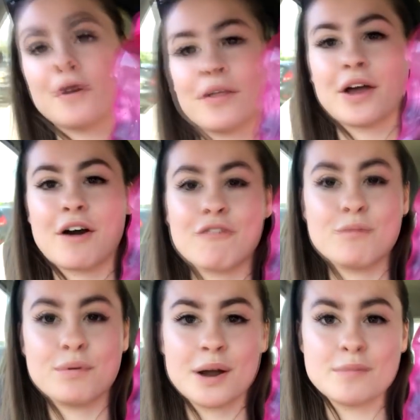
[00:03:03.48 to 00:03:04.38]
bottle I got
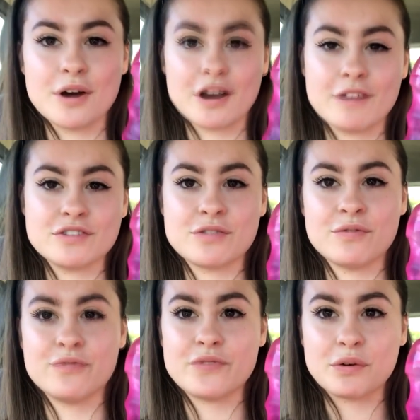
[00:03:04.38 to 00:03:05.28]
from Primark, and I've just
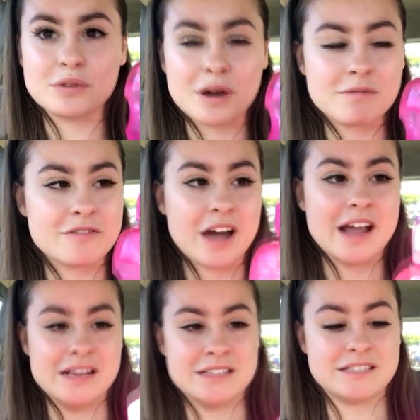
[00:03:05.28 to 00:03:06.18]
filled it up with
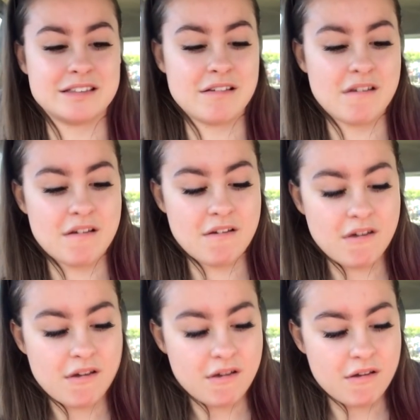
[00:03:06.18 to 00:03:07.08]
ice.
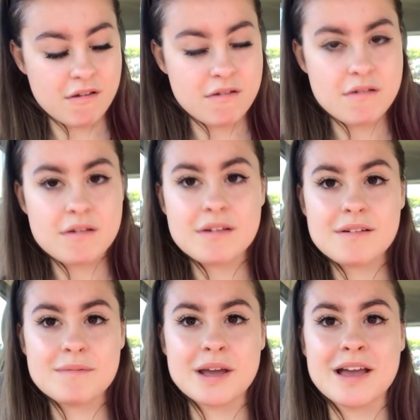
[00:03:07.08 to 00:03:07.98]

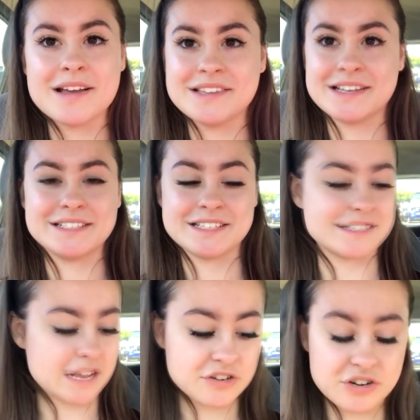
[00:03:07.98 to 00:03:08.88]
Because I
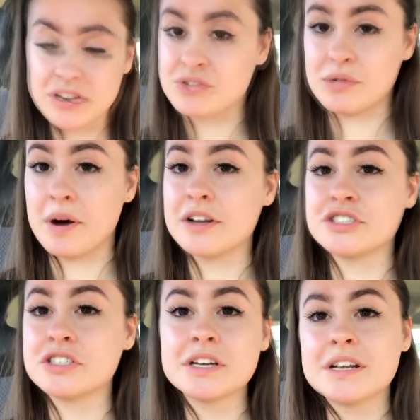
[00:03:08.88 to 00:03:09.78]
drink so
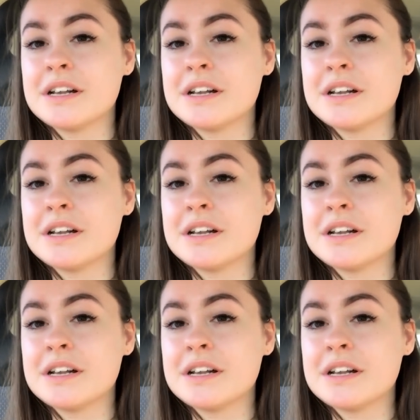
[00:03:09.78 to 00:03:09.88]
much.